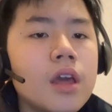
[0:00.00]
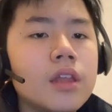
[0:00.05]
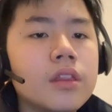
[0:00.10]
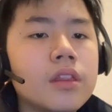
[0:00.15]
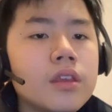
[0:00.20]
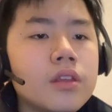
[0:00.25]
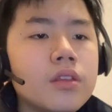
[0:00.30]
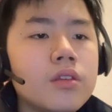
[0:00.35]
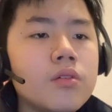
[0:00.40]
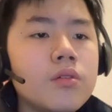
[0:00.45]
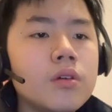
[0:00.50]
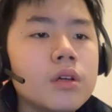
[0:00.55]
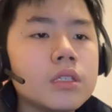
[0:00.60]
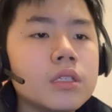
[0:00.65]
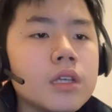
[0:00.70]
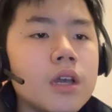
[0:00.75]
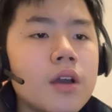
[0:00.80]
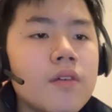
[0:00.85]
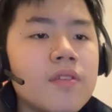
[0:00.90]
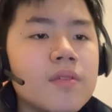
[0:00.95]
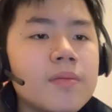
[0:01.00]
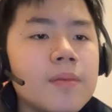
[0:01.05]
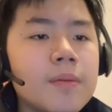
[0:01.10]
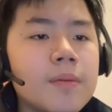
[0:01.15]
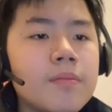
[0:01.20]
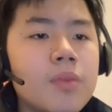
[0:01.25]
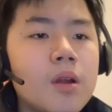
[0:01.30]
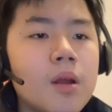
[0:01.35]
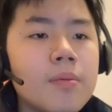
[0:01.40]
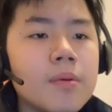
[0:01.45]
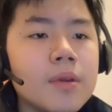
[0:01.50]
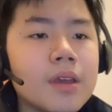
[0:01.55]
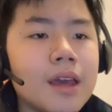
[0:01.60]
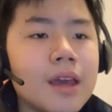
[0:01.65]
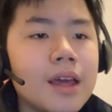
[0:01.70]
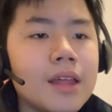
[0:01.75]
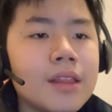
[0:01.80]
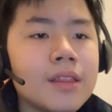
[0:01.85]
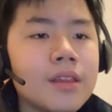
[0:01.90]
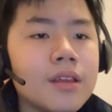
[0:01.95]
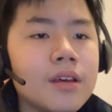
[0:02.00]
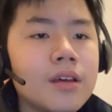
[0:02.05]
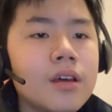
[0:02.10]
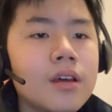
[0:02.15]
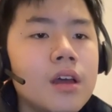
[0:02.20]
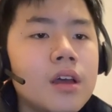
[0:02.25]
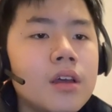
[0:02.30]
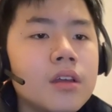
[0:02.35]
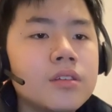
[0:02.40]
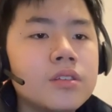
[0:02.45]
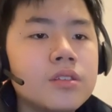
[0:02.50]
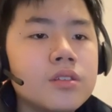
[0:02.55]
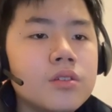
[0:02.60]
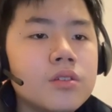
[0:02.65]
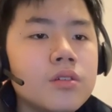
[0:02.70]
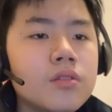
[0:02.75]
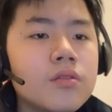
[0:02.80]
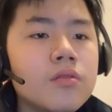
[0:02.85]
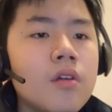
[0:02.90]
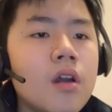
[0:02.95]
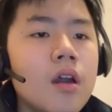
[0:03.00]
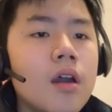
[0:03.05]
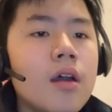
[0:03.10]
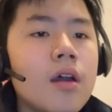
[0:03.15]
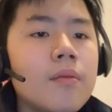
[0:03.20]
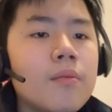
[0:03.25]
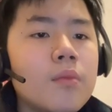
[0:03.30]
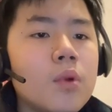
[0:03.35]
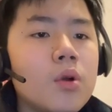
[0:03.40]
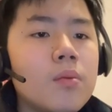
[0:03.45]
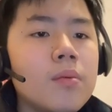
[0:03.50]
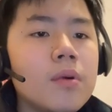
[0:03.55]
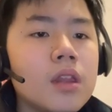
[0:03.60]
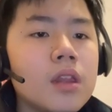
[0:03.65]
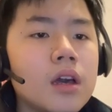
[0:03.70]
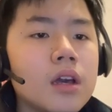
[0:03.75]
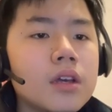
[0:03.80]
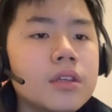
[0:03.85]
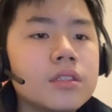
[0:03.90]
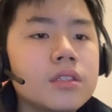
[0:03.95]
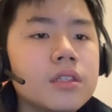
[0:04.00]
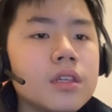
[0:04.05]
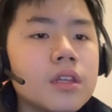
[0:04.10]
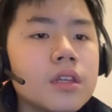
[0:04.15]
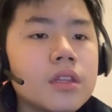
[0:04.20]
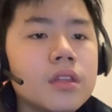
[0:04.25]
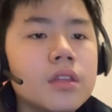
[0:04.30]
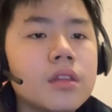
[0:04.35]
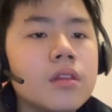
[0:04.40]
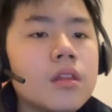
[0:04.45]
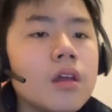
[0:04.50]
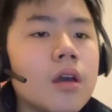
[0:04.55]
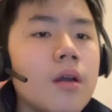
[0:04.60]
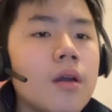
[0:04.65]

The U.S. government propaganda stood and mobilized the